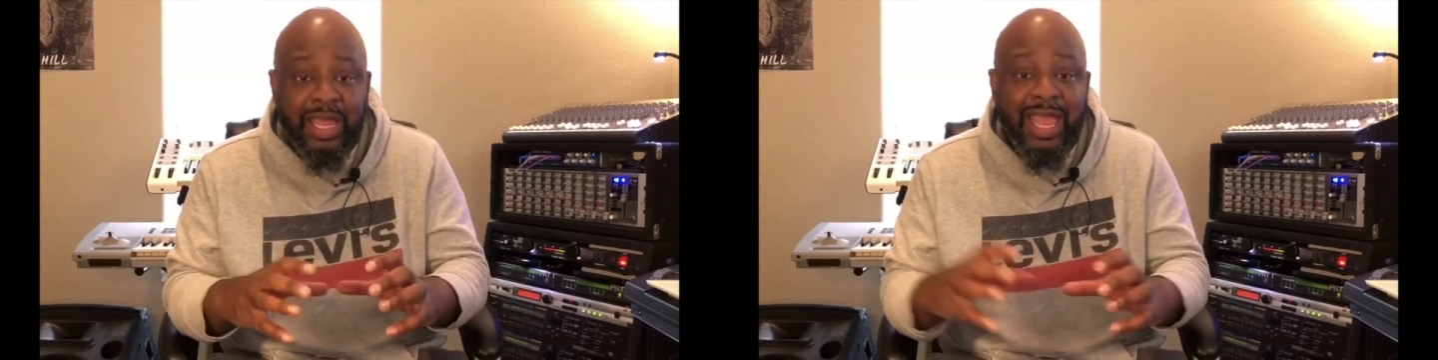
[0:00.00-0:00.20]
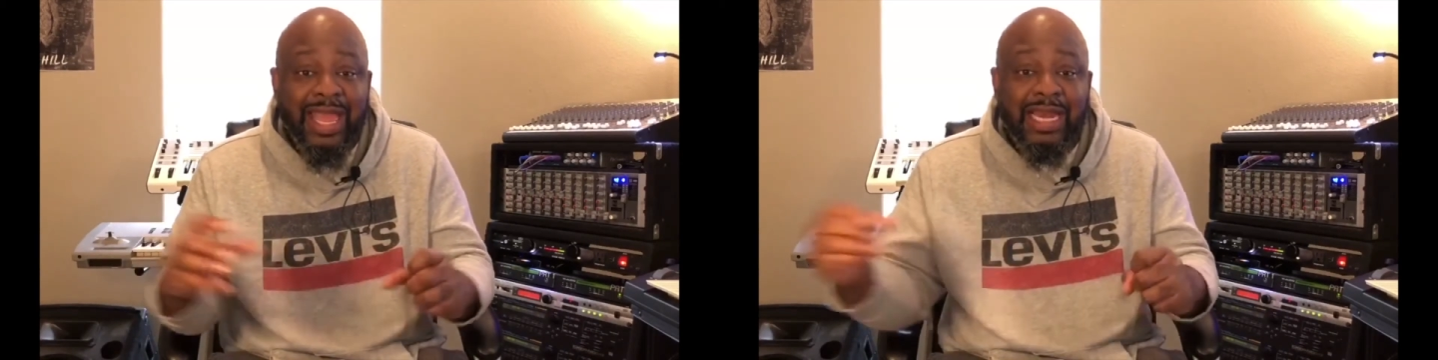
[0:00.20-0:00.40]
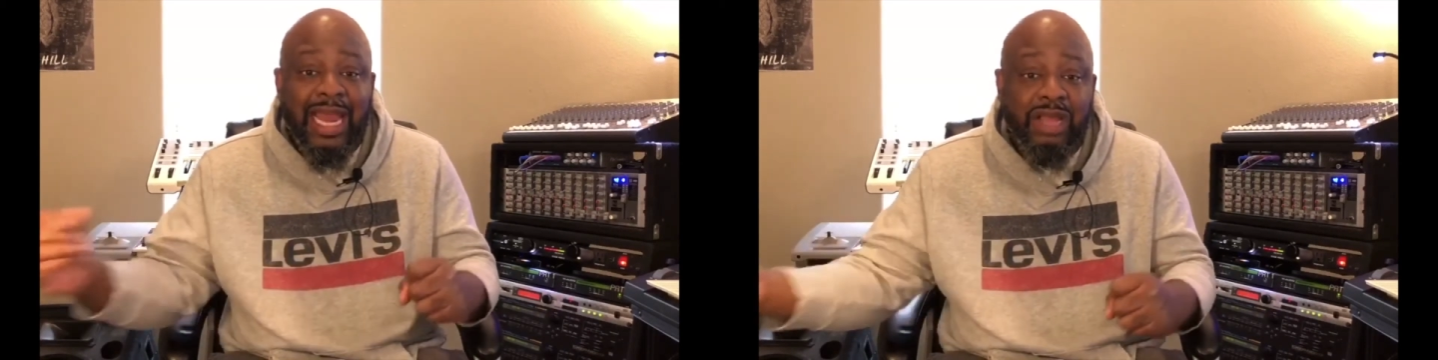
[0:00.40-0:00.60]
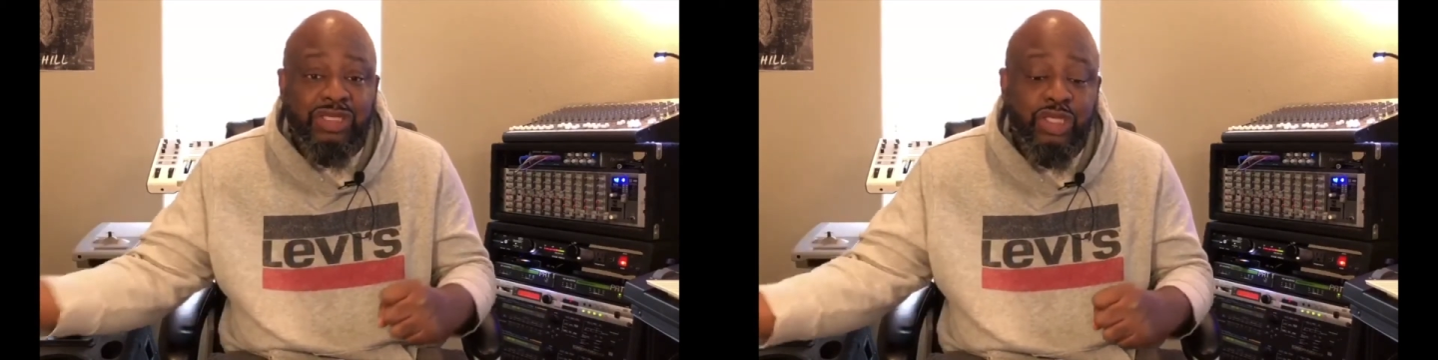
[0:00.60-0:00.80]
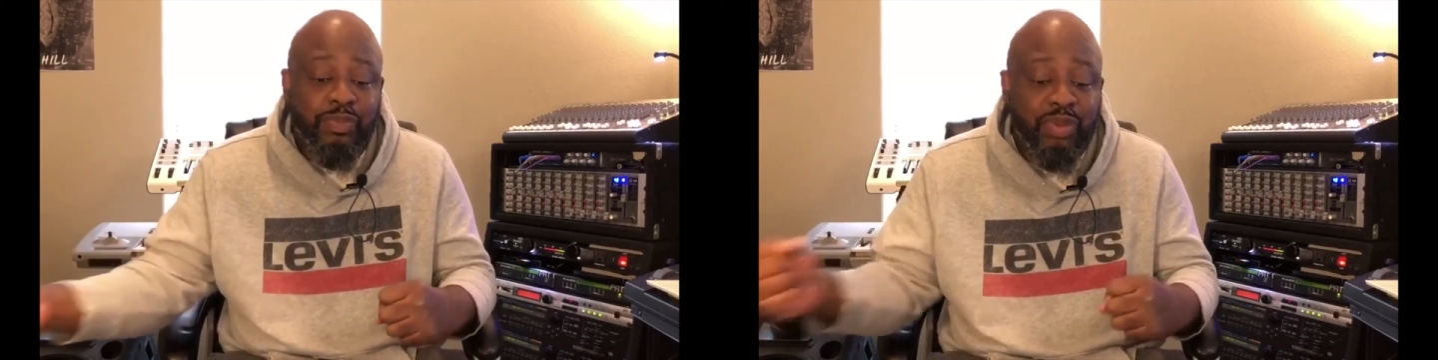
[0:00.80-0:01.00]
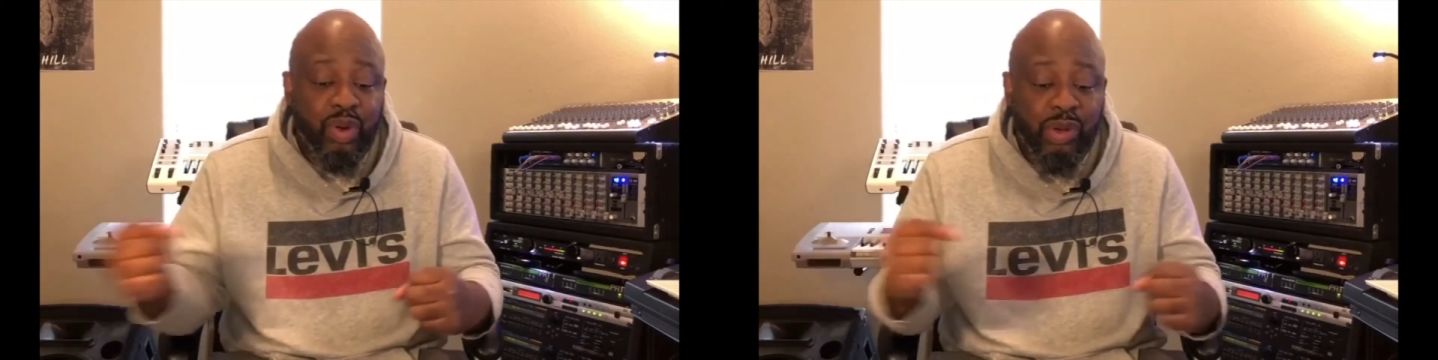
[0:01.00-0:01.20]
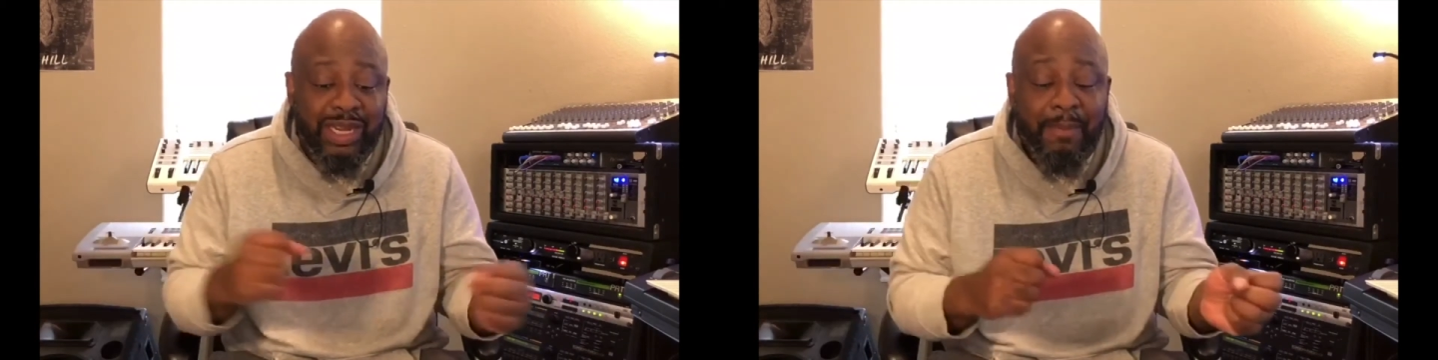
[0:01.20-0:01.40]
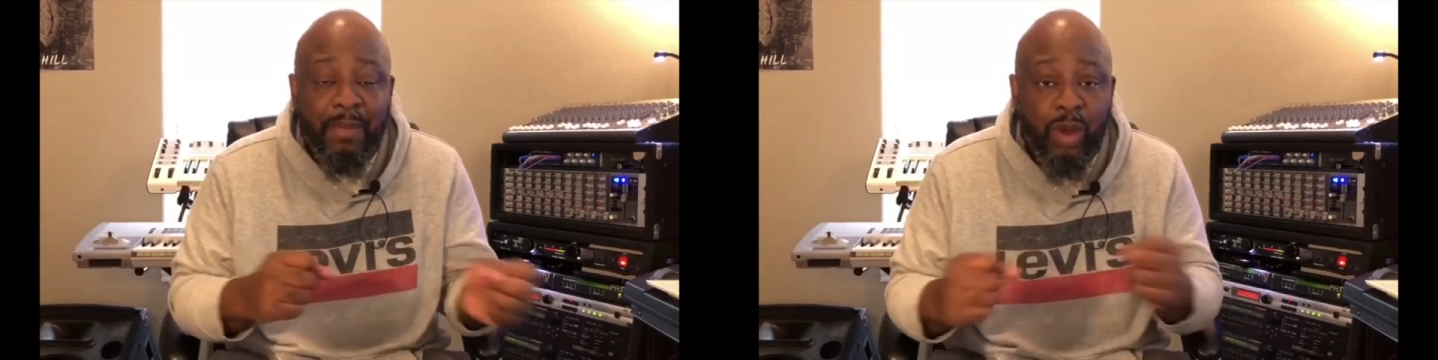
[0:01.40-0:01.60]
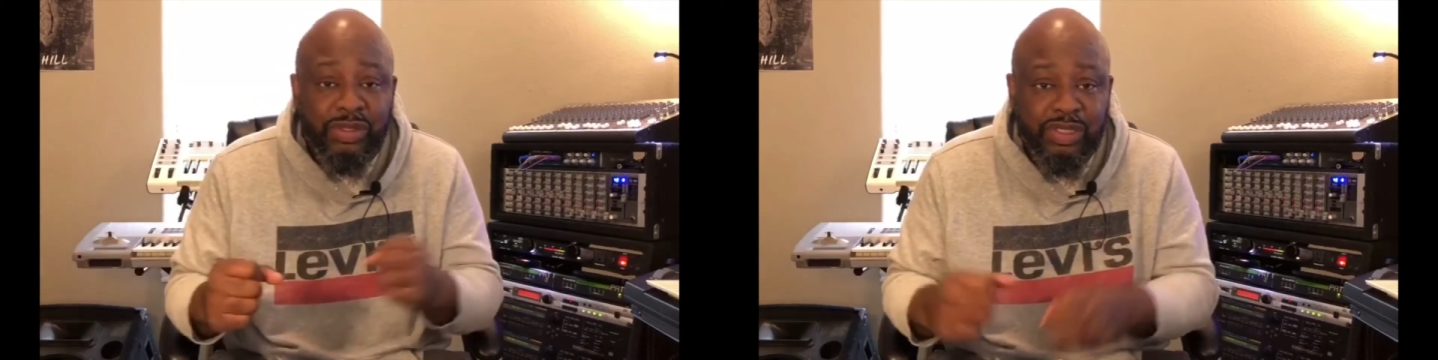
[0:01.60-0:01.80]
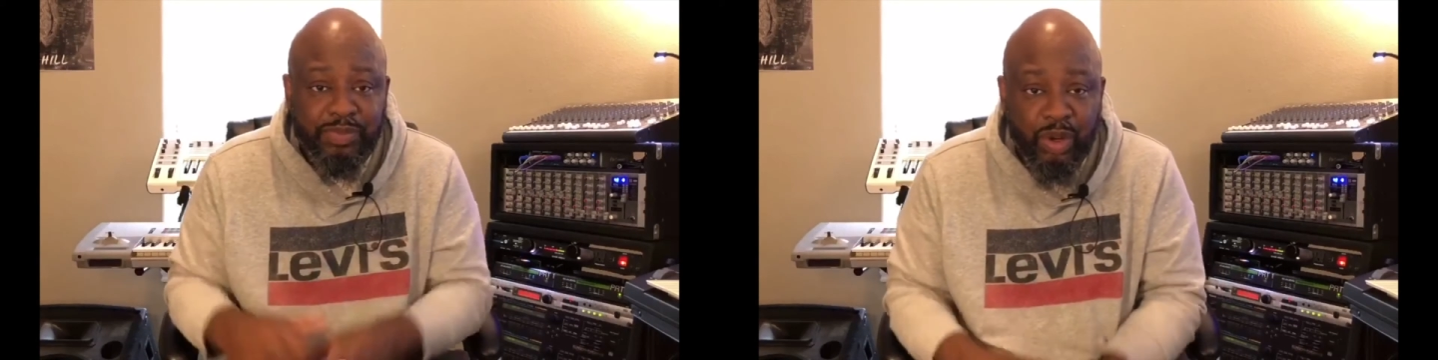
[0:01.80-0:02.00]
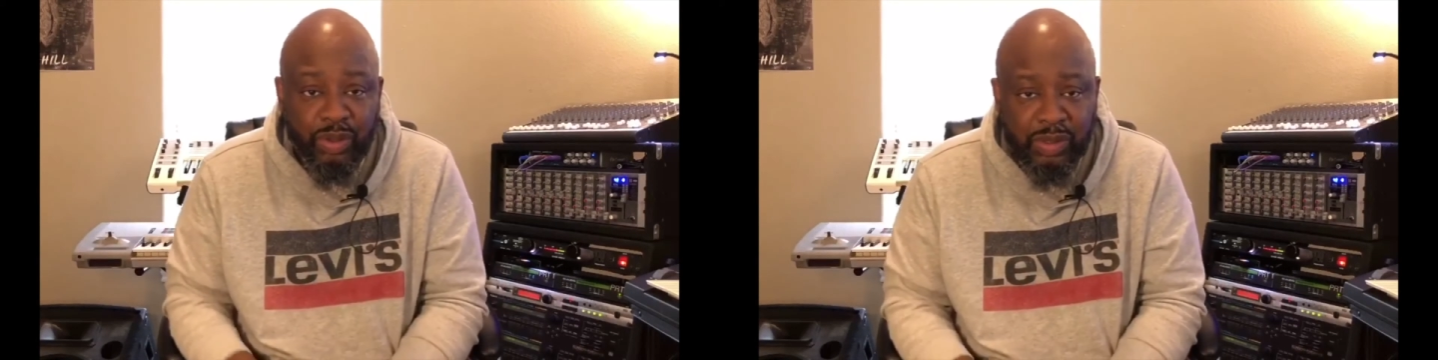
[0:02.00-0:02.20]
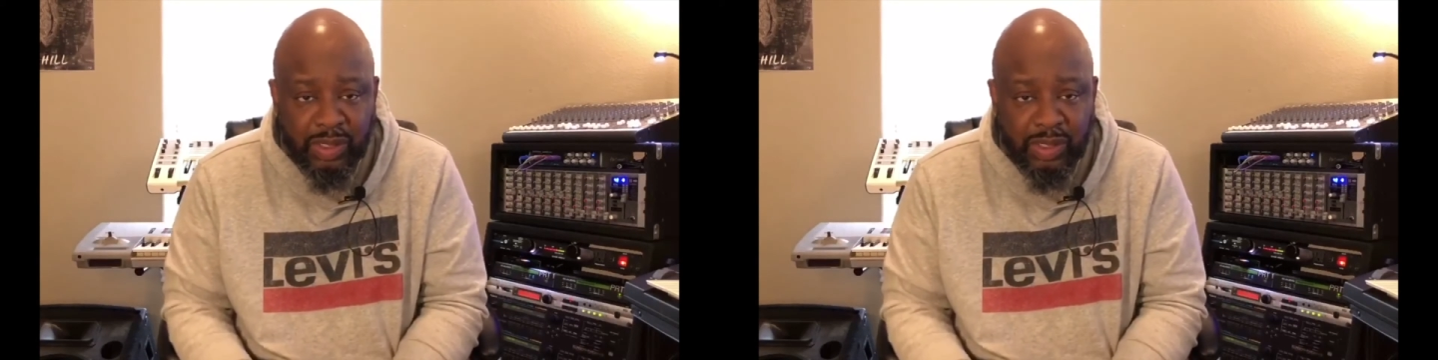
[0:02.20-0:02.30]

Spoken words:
it allows you to pull in multiple